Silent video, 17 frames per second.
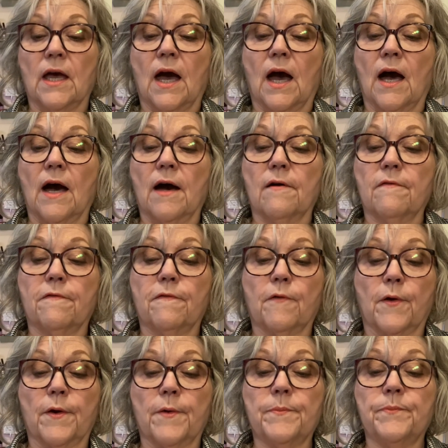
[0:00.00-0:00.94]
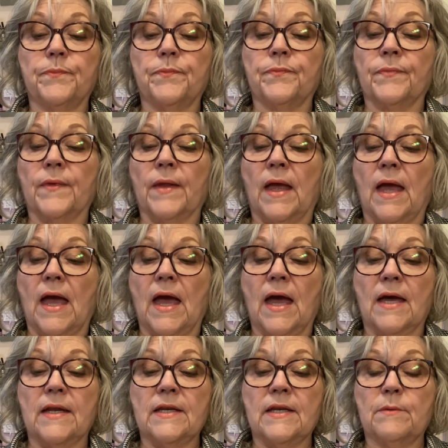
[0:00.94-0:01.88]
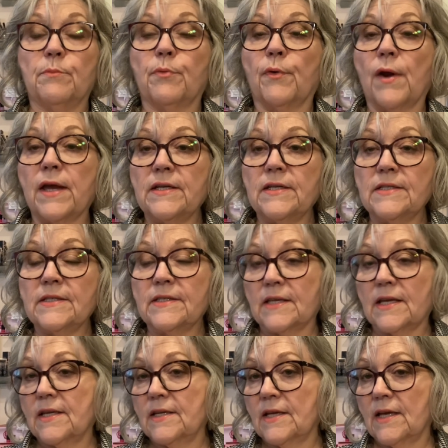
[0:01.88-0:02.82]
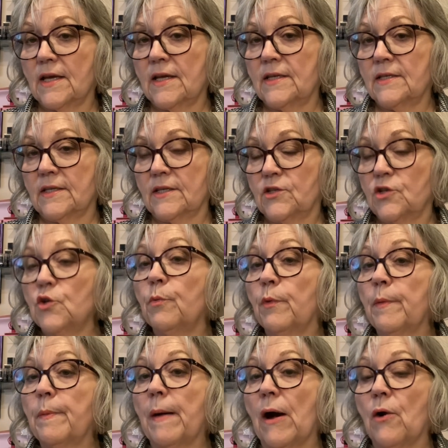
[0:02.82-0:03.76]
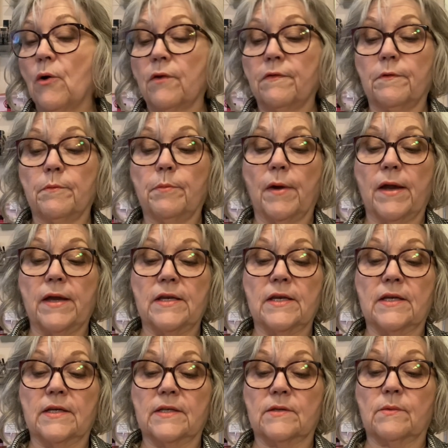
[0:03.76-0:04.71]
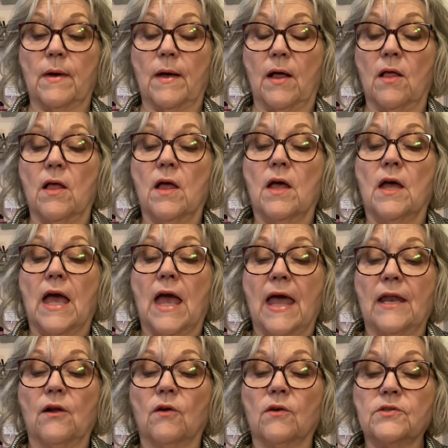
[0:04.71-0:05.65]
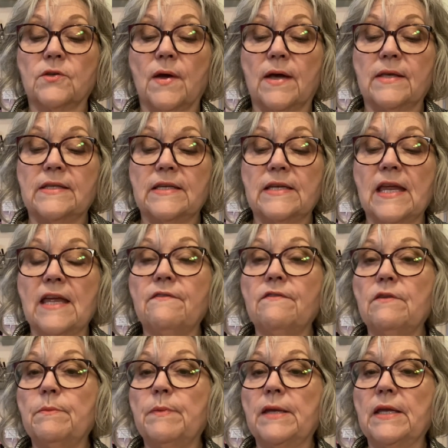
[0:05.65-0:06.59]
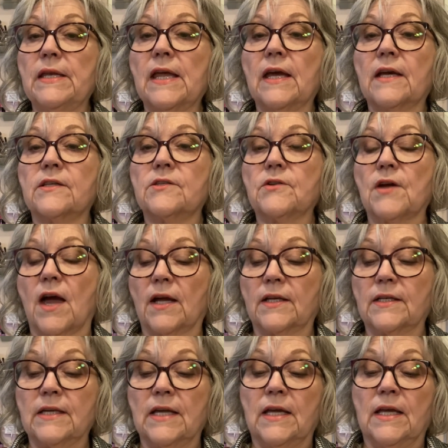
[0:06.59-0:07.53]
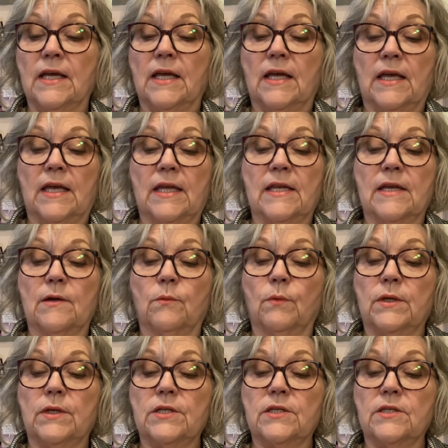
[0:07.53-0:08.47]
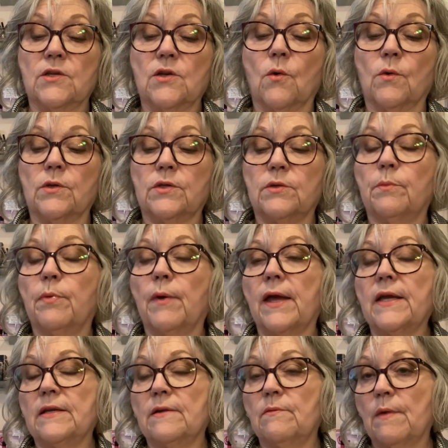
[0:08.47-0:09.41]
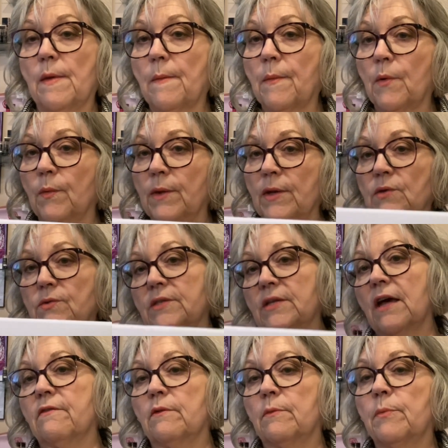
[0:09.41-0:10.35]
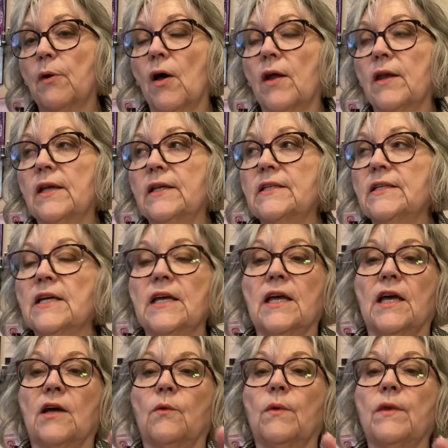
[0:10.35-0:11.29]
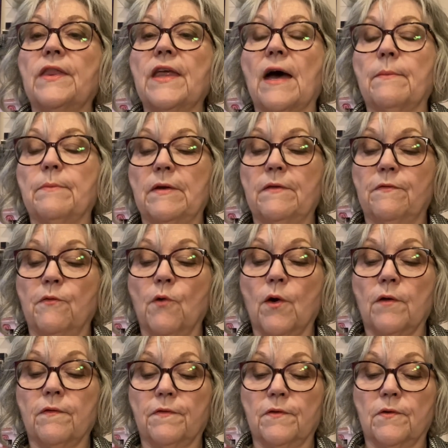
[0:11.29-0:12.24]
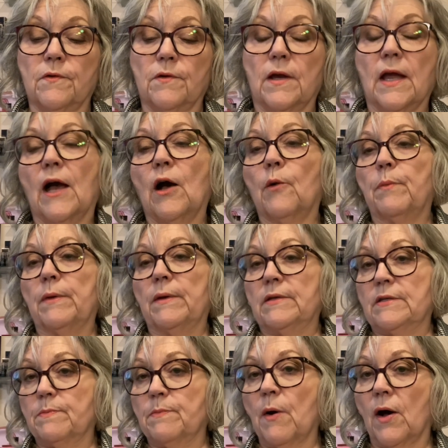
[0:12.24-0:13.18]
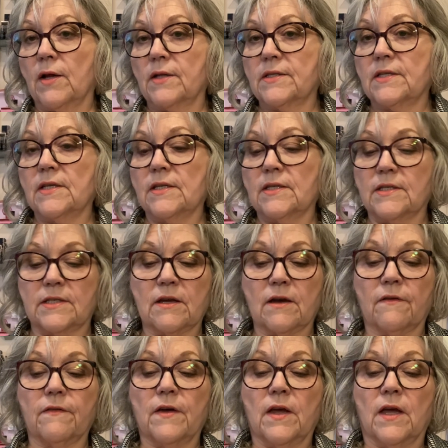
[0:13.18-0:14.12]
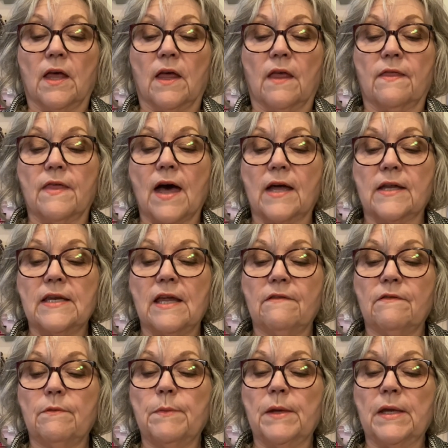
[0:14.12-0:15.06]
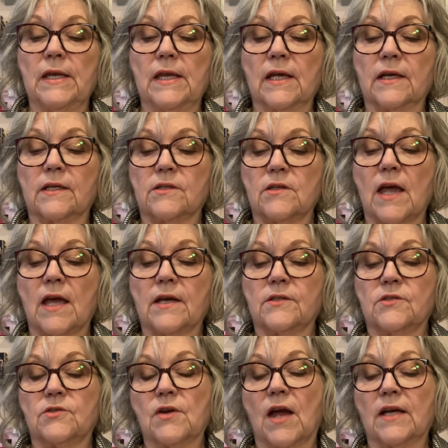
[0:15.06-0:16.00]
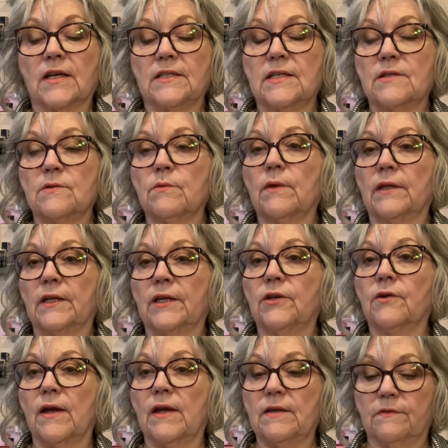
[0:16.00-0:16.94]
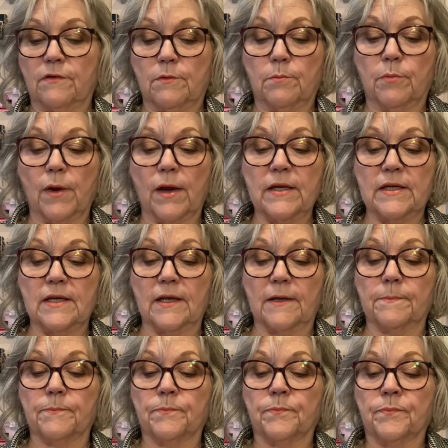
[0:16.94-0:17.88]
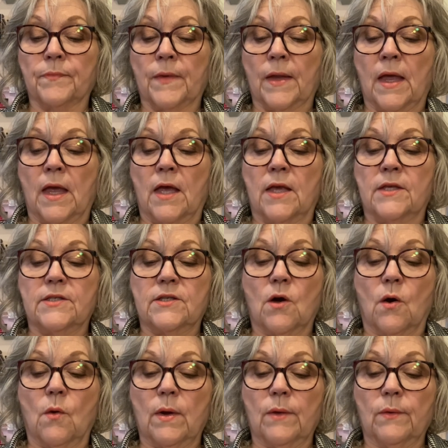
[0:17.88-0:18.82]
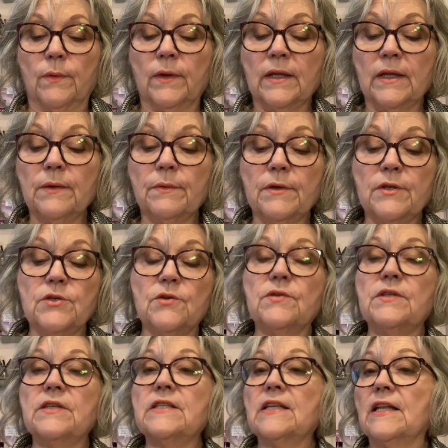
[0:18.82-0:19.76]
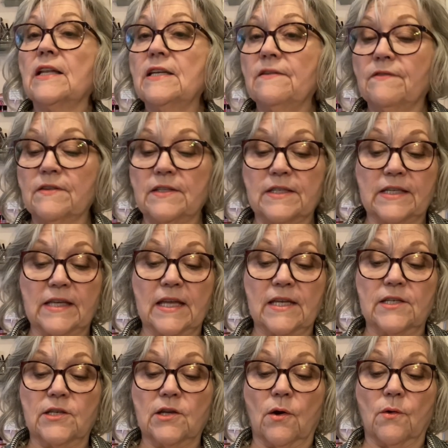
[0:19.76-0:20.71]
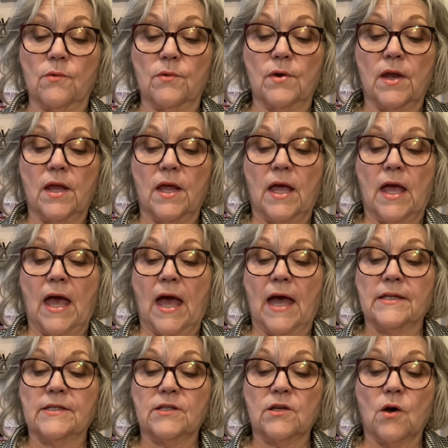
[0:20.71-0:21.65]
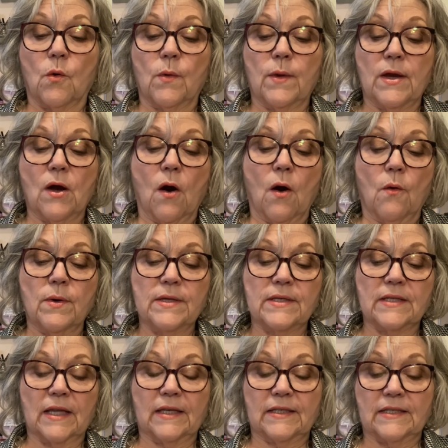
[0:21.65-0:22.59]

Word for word: uh, form, and it brightens, and is a superpower for brightening as well, and also has a navy bean extract in it, which is known to brighten. Remember, we used to have a product with that before for helping spots and stuff that navy bean ex extract is really great for brightening. So it really reduces uneven skin tone. And so we always like